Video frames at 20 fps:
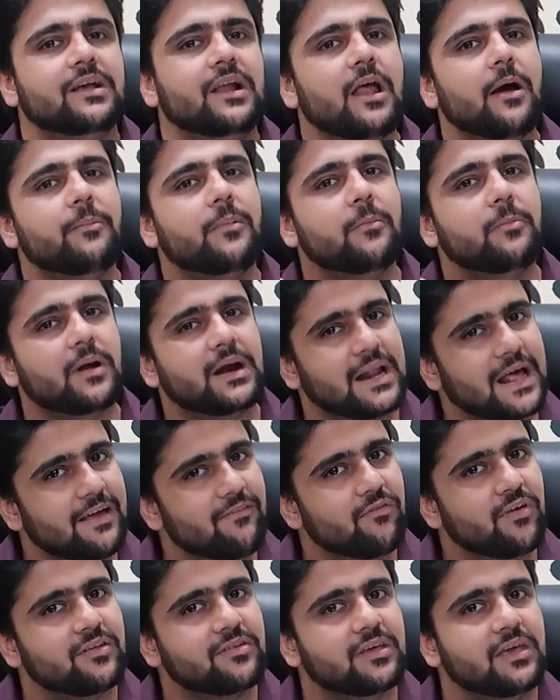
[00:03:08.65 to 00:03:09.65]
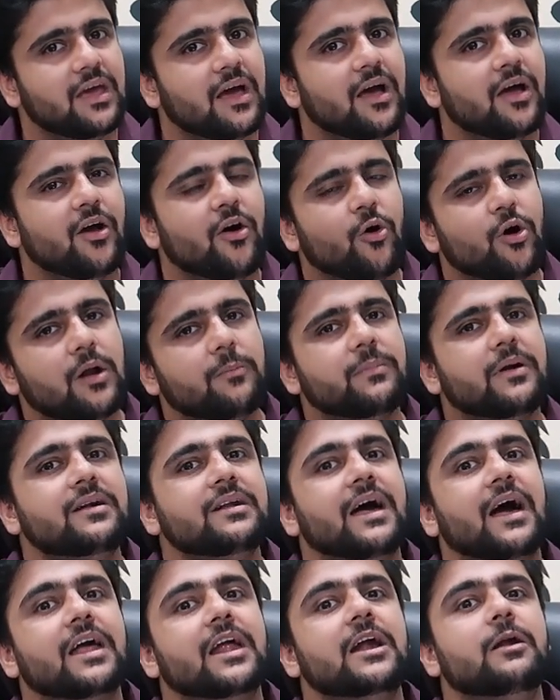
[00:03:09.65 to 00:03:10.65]
basically you are wasting your time
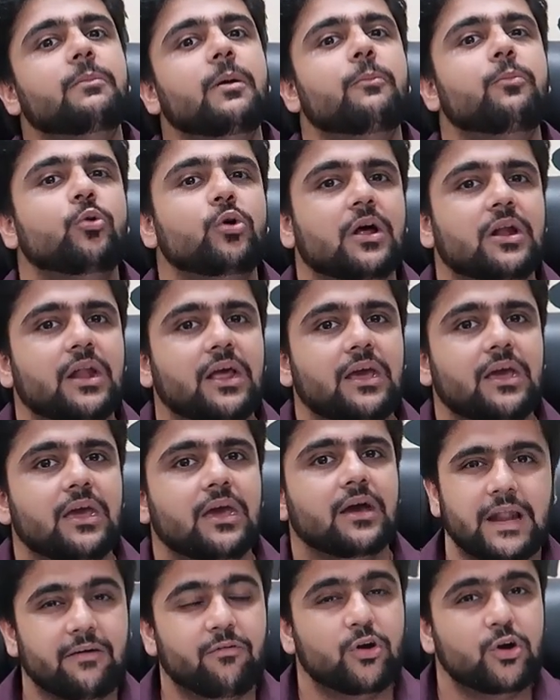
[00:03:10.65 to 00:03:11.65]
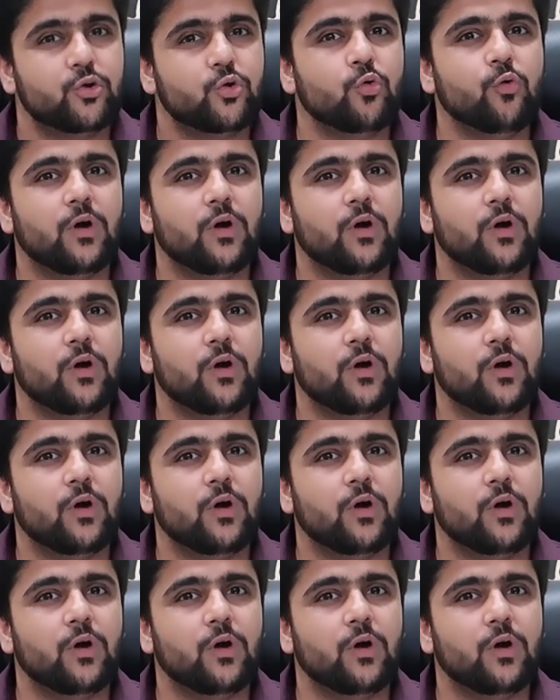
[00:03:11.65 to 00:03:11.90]
and not achieving your target.